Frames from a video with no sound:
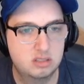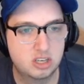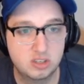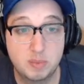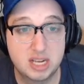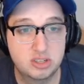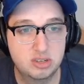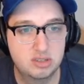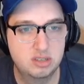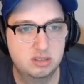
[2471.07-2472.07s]
dungeon
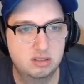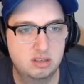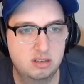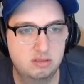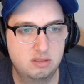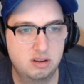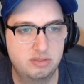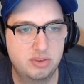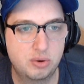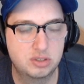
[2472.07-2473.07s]
masters and
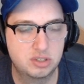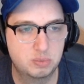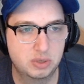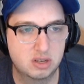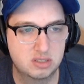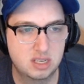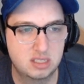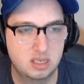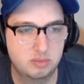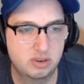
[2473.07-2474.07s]
folks, just because they
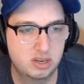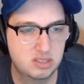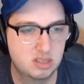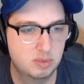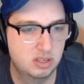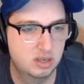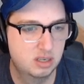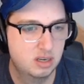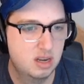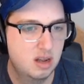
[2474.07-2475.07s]
seem very
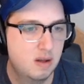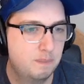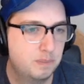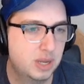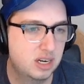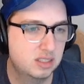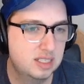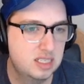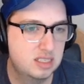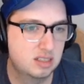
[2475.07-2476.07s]
similar. But at
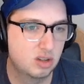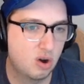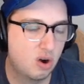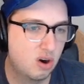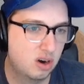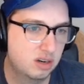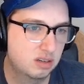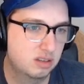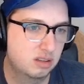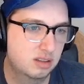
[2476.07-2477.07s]
least in the
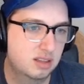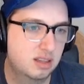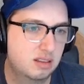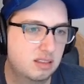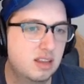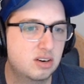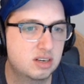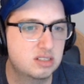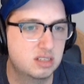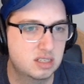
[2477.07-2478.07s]
art, there
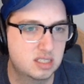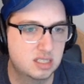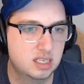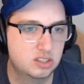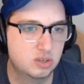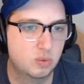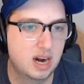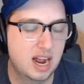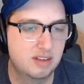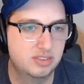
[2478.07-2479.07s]
is a distinction where
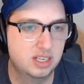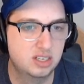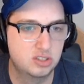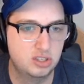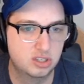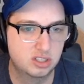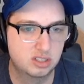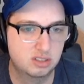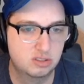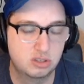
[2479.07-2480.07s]
halfling is
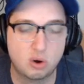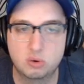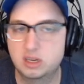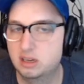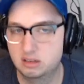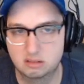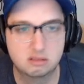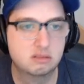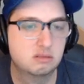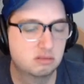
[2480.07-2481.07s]
your
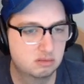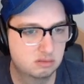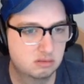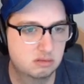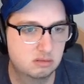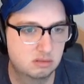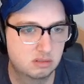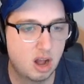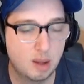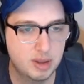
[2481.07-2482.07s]
Tolkien
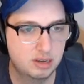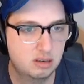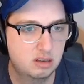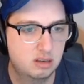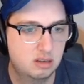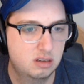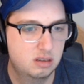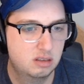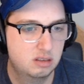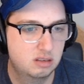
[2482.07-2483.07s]
hobbit,
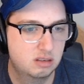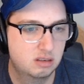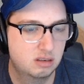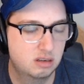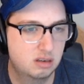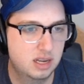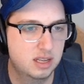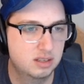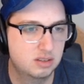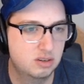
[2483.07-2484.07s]

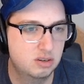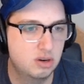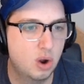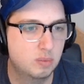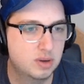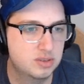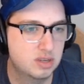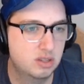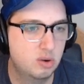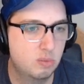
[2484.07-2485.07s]
and gnome is a
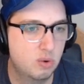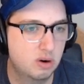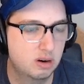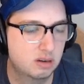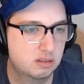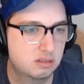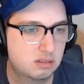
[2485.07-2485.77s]
little more